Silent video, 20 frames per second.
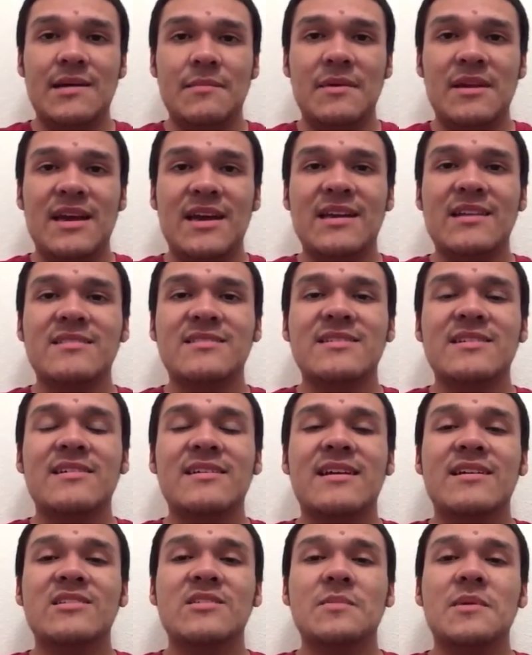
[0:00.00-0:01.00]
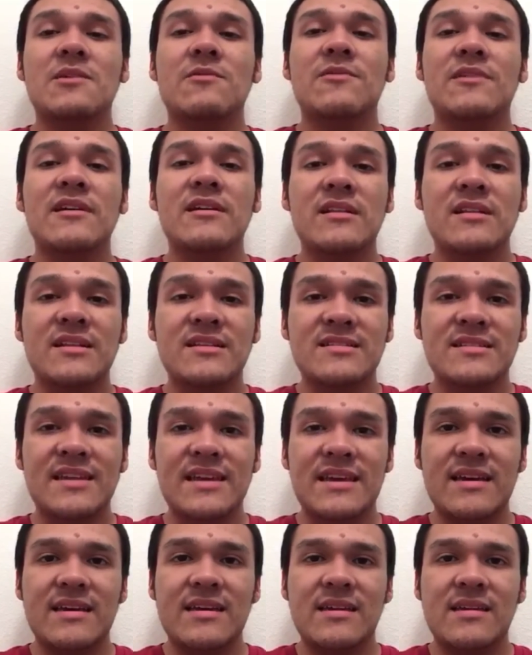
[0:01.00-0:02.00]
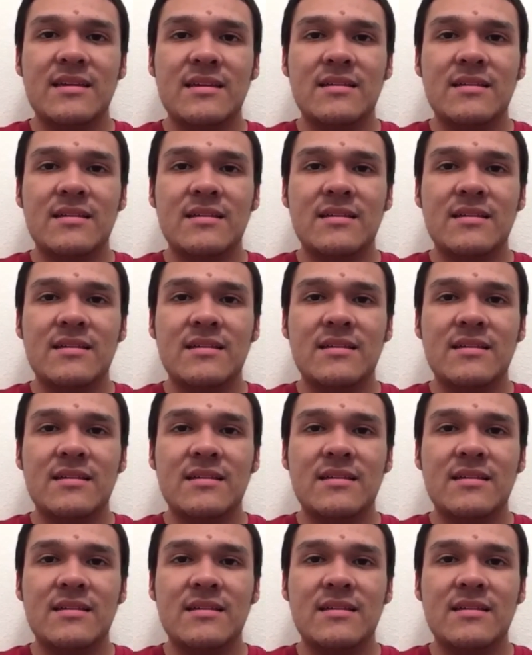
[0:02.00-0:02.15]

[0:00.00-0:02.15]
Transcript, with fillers: I mean, I consider that to be realistic.